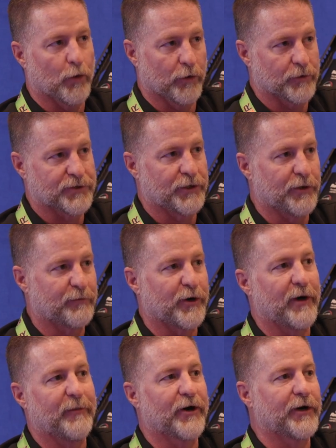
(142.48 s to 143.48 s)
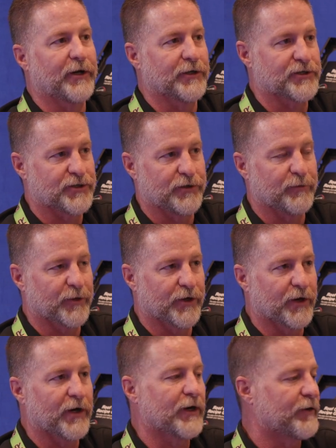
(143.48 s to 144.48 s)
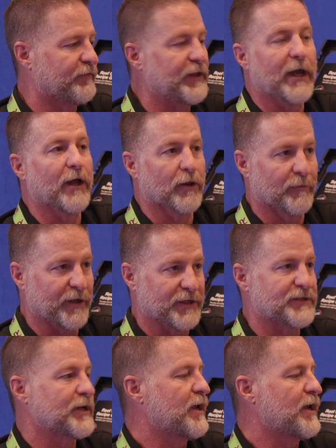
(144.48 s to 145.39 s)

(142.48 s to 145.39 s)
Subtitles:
corals are the primary consumer of the elements.